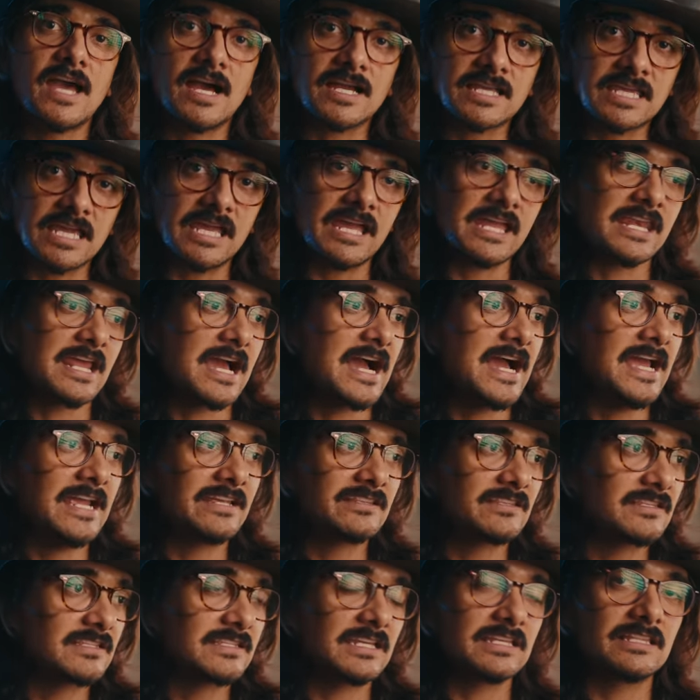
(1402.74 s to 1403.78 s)
Again, I
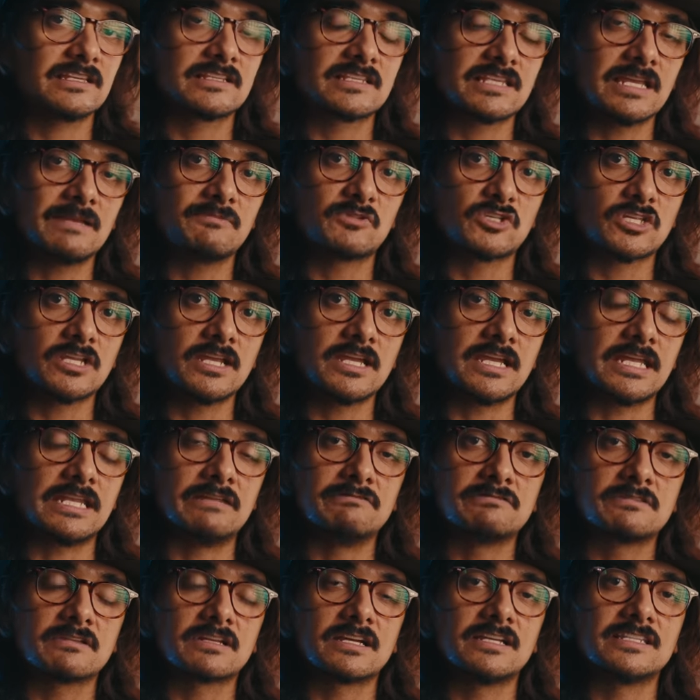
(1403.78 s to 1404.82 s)
used to say the same shit, and it
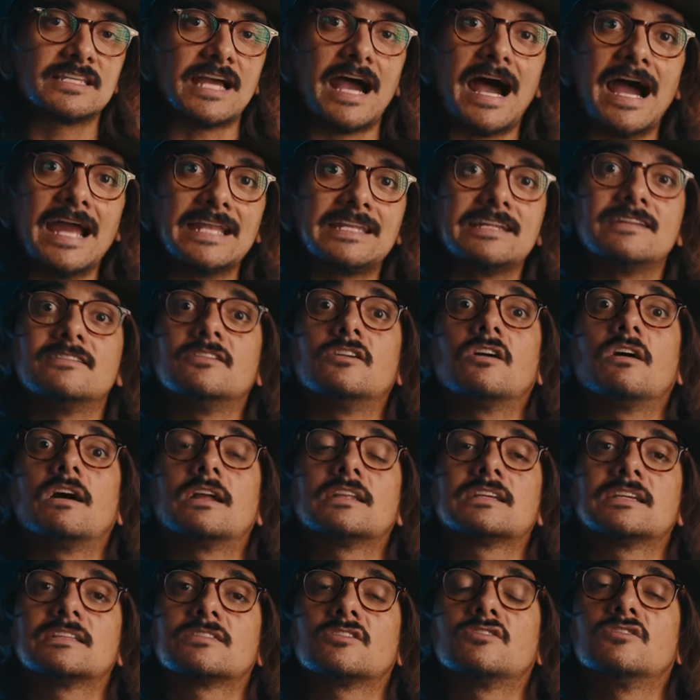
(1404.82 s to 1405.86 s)
was because I didn't know how
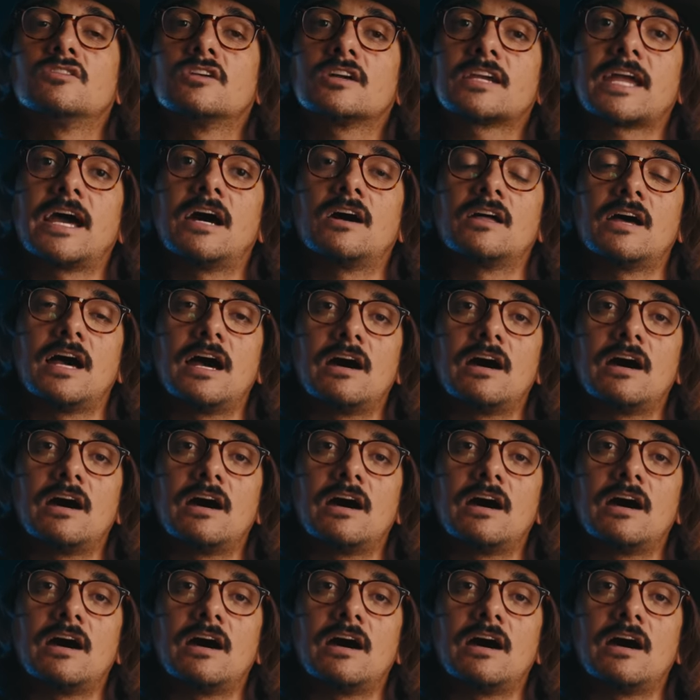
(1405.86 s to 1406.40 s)
to get the look out,